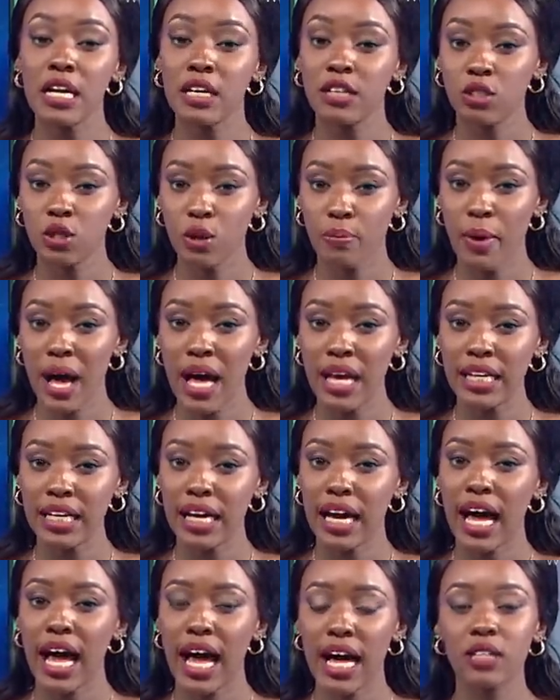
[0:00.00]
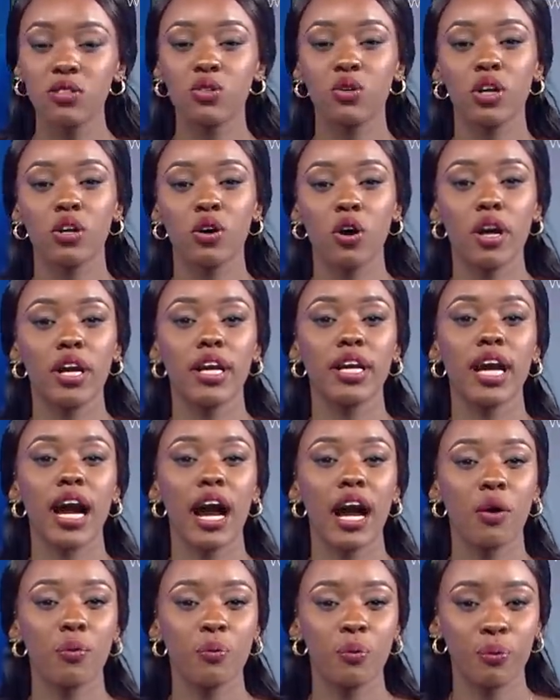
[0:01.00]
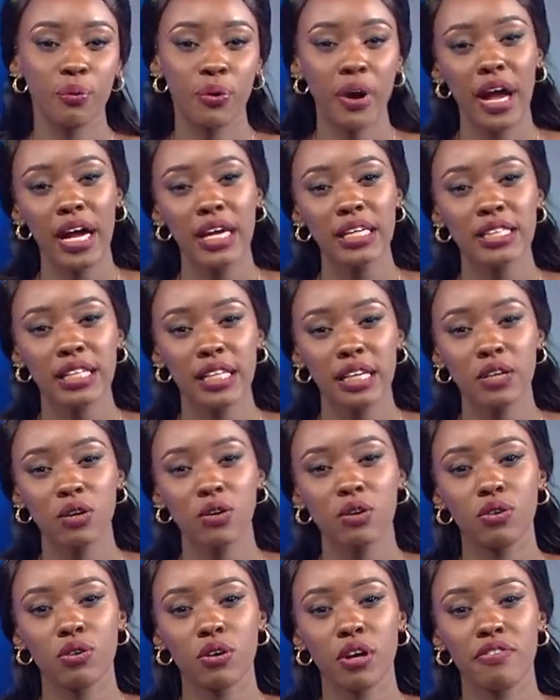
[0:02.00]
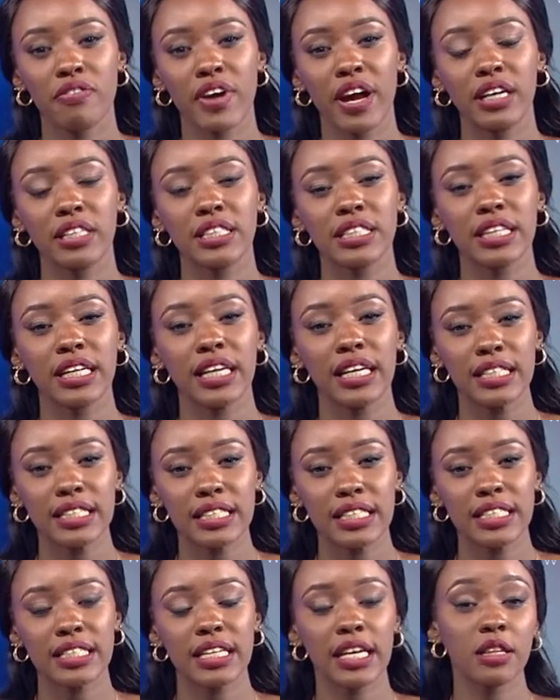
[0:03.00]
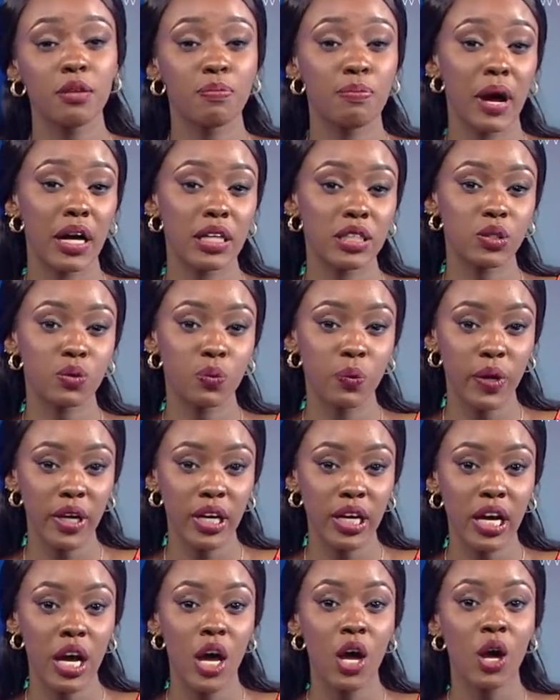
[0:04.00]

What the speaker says: Somalia has recorded a rise in coronavirus cases in the past week,